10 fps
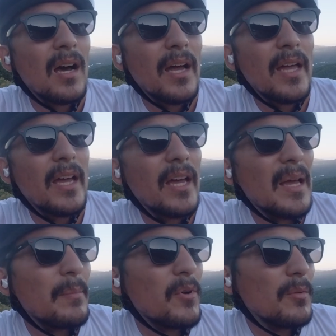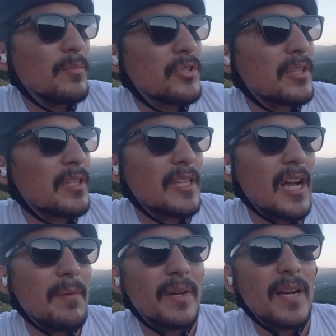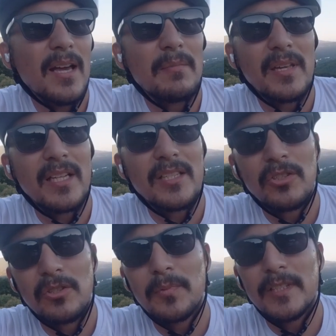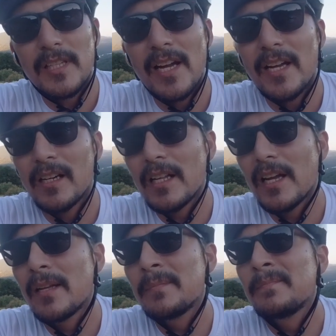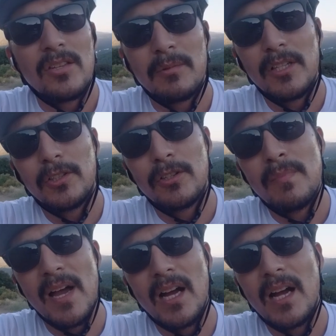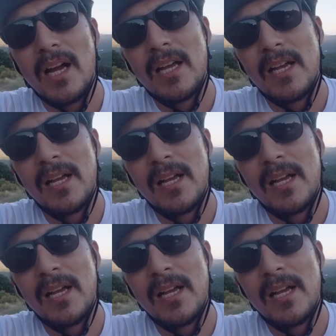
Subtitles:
I am almost to the top, but I am getting super tired. So I'm gonna turn back.